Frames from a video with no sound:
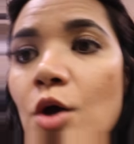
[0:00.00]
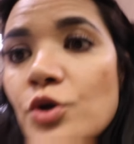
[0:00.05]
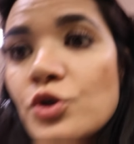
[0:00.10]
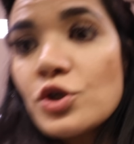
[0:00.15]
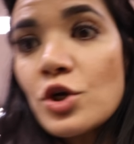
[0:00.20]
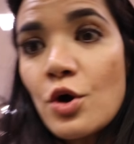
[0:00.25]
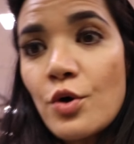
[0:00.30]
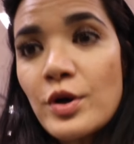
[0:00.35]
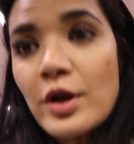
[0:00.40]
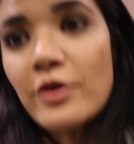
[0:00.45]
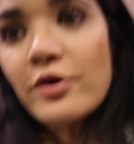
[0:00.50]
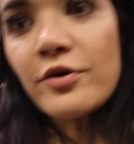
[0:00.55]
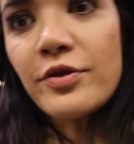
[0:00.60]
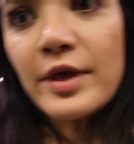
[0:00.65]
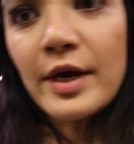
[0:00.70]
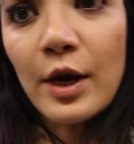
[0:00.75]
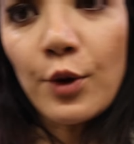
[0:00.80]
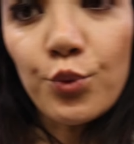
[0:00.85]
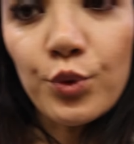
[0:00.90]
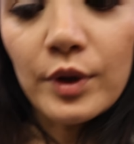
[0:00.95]
So another
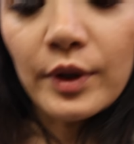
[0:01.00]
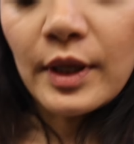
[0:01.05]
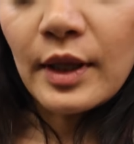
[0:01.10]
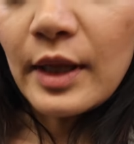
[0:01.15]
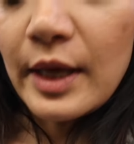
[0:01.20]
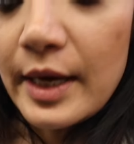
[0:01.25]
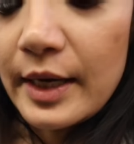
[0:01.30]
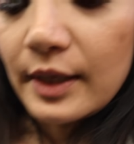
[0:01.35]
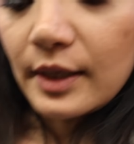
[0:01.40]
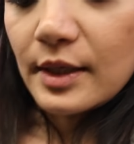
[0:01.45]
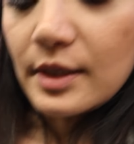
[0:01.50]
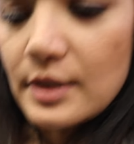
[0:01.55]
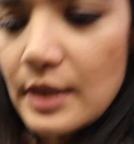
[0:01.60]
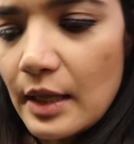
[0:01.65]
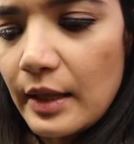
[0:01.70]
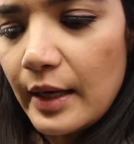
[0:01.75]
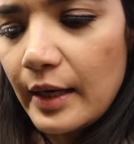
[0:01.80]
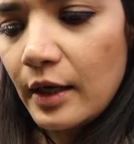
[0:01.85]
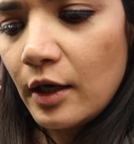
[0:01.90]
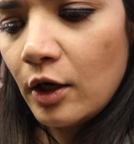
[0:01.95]
thing I really like is I
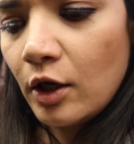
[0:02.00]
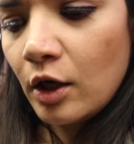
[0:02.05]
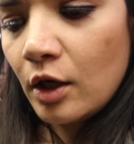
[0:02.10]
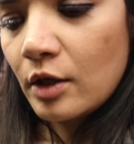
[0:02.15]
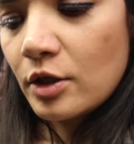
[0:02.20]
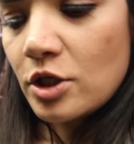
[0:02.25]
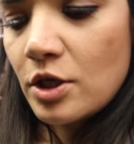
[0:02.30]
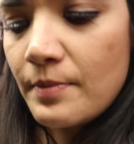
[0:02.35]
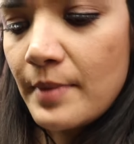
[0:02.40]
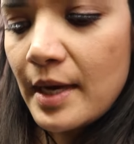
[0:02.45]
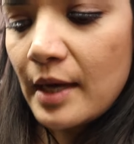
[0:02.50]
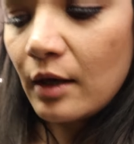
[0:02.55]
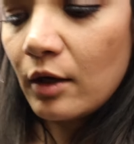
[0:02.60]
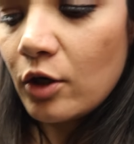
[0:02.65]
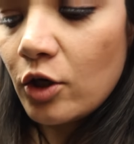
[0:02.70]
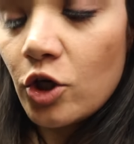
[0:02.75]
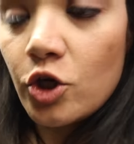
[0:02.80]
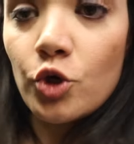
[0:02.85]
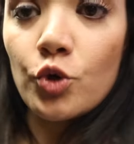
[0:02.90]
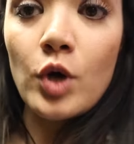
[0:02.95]
like to make
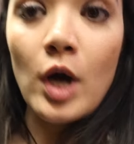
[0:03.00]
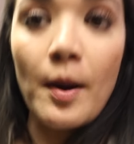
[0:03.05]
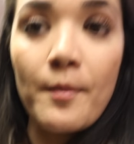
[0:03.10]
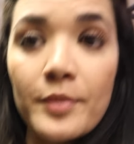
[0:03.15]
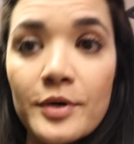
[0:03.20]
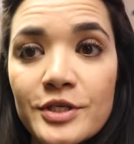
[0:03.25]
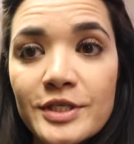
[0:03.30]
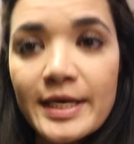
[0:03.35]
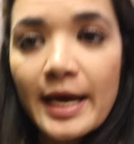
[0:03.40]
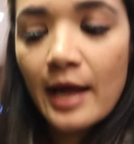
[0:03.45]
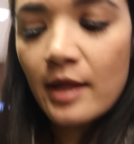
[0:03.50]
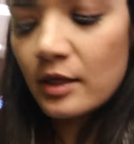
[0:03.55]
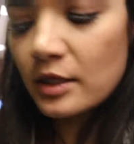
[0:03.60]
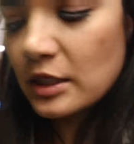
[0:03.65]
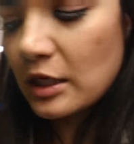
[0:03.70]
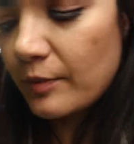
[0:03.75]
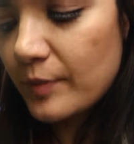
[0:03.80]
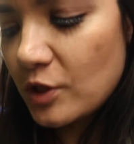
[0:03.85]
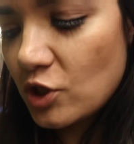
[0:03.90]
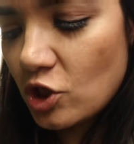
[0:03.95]
cucumber salads.
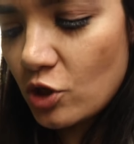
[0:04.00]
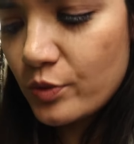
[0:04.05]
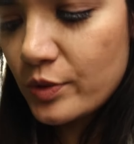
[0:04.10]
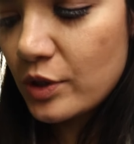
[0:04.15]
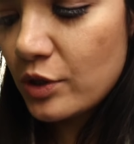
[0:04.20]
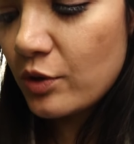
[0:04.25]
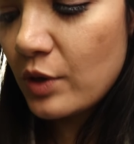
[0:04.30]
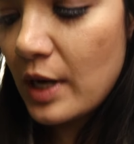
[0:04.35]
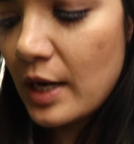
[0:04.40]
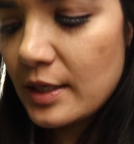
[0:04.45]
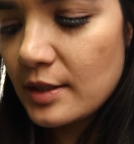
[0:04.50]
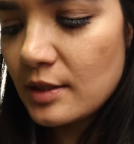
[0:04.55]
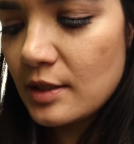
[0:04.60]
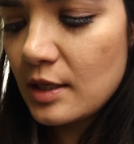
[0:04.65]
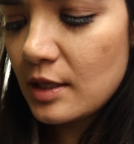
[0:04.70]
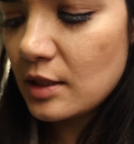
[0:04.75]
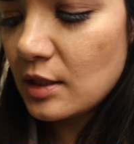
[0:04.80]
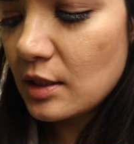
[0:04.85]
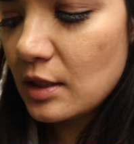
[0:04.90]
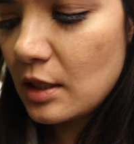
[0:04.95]
I'll be showing you guys
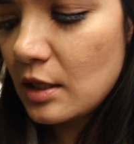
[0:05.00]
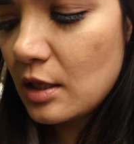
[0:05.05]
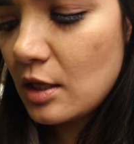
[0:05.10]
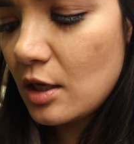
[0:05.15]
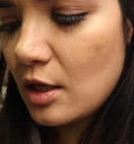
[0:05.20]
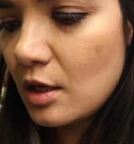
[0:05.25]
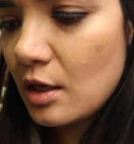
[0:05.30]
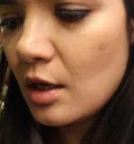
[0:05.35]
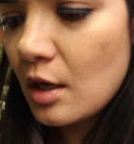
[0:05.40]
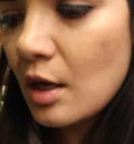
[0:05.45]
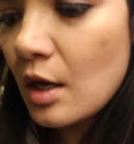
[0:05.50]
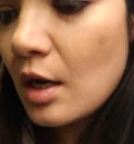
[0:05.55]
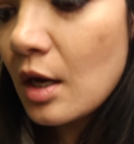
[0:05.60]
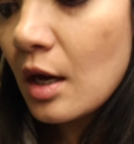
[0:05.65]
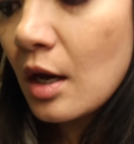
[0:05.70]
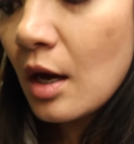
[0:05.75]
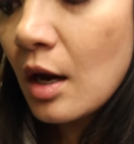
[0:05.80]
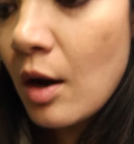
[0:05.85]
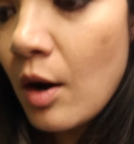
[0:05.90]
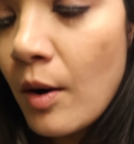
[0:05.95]
this in
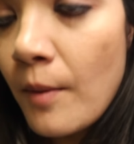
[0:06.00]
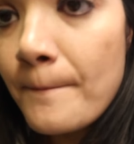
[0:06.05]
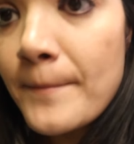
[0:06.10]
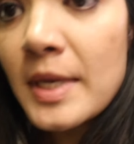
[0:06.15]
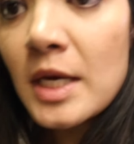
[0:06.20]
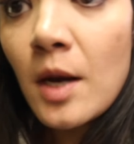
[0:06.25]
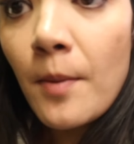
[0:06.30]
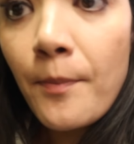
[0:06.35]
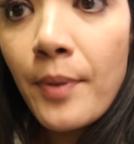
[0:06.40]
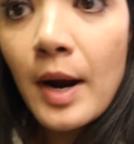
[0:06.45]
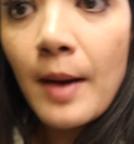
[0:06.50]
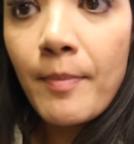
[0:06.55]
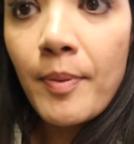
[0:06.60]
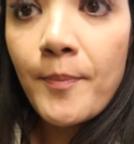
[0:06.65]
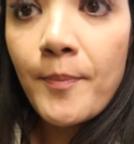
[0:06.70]
the meal prep